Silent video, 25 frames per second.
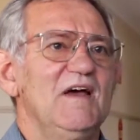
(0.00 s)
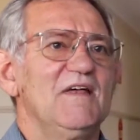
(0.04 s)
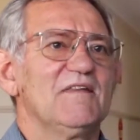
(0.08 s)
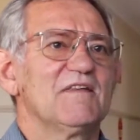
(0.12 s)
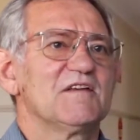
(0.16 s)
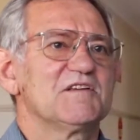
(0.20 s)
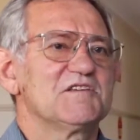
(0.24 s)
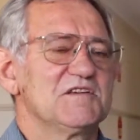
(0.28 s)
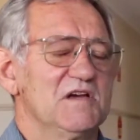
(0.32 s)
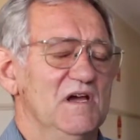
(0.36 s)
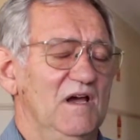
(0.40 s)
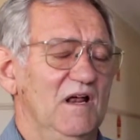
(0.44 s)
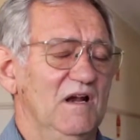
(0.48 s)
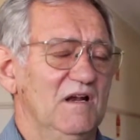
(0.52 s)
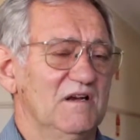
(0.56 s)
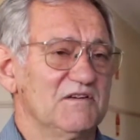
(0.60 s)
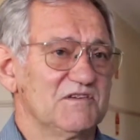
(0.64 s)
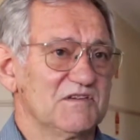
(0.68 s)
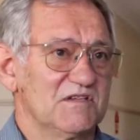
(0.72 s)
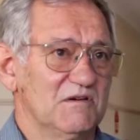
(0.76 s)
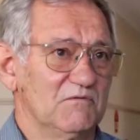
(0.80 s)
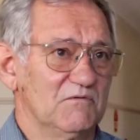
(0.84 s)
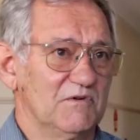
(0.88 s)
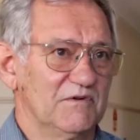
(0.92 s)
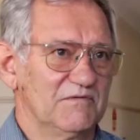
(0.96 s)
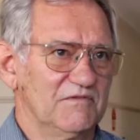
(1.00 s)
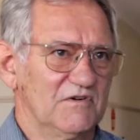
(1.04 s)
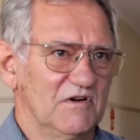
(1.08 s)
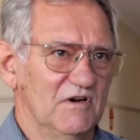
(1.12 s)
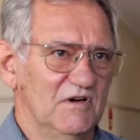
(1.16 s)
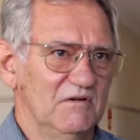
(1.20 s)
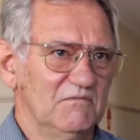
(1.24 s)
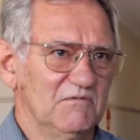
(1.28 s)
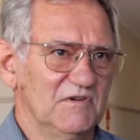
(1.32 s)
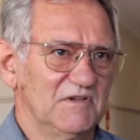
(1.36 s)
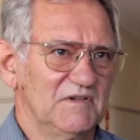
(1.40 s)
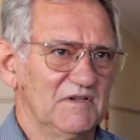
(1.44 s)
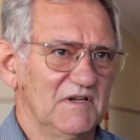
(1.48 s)
The challenge that we've
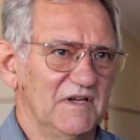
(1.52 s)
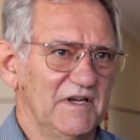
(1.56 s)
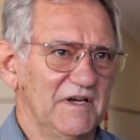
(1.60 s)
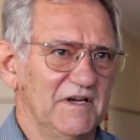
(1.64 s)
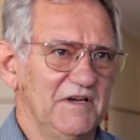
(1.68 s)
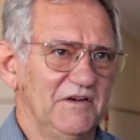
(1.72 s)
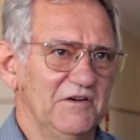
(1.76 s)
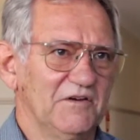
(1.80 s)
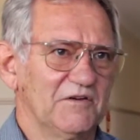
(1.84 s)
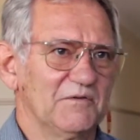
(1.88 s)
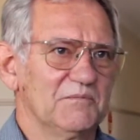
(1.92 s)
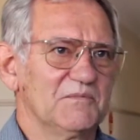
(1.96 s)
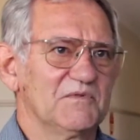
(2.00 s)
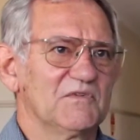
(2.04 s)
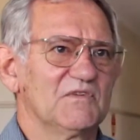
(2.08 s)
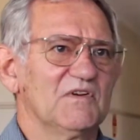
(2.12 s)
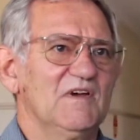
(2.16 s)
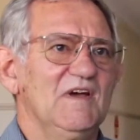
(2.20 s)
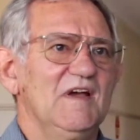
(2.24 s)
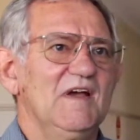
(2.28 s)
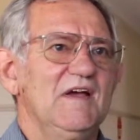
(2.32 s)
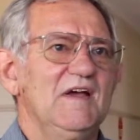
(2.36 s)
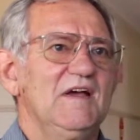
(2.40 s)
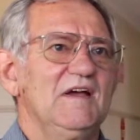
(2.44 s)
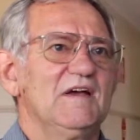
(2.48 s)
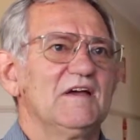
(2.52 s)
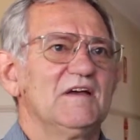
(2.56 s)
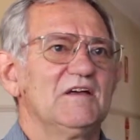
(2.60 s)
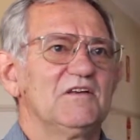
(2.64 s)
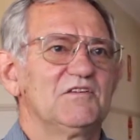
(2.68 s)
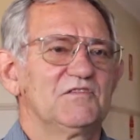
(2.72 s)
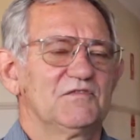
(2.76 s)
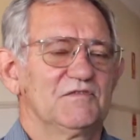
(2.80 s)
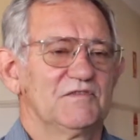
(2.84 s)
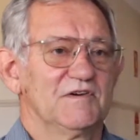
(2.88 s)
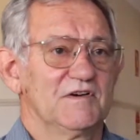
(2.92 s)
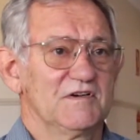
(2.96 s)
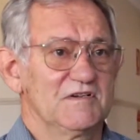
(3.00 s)
got with legumes is,
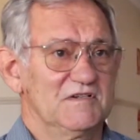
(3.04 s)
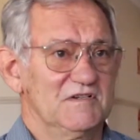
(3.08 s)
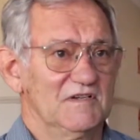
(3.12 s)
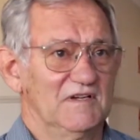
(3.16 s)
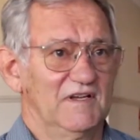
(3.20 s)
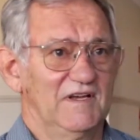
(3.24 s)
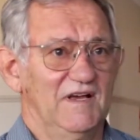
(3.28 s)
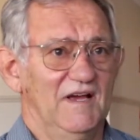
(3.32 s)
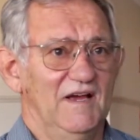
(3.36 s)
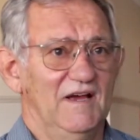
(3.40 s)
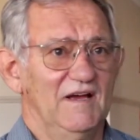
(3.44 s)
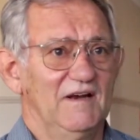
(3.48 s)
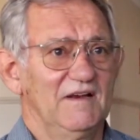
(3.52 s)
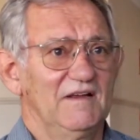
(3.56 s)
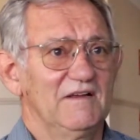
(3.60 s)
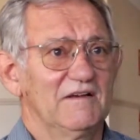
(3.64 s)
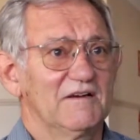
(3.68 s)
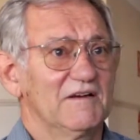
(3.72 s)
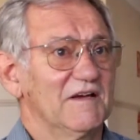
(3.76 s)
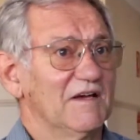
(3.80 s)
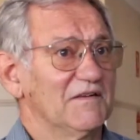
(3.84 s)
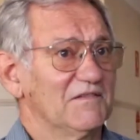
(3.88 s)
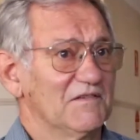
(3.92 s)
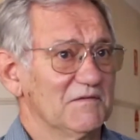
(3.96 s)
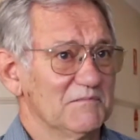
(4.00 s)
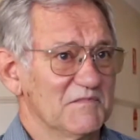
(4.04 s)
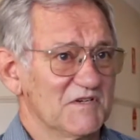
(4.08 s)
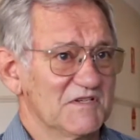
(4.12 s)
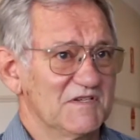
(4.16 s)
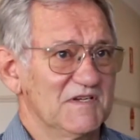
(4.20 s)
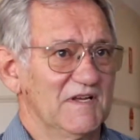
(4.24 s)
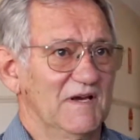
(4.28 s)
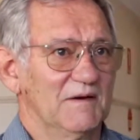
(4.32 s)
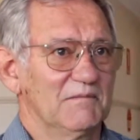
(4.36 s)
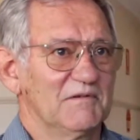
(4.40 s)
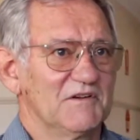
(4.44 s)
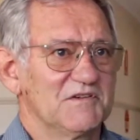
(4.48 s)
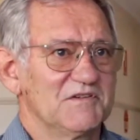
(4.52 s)
firstly, how do you get them
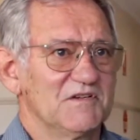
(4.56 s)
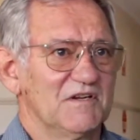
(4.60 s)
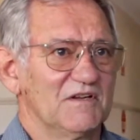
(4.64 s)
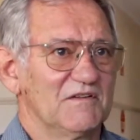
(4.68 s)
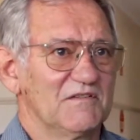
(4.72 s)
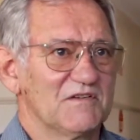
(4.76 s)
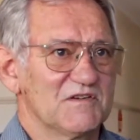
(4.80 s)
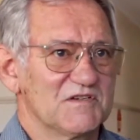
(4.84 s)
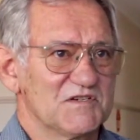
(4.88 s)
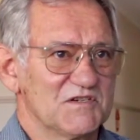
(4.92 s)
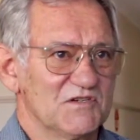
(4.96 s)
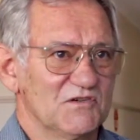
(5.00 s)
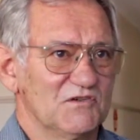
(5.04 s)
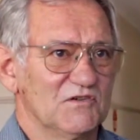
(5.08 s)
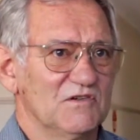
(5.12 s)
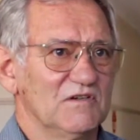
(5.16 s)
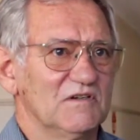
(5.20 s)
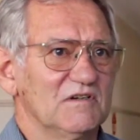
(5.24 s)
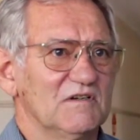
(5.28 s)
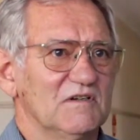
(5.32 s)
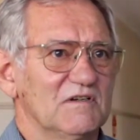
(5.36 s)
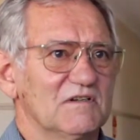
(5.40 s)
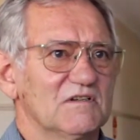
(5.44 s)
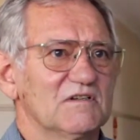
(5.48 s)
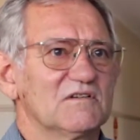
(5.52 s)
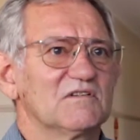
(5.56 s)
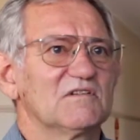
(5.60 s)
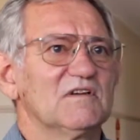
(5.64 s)
established in the soil?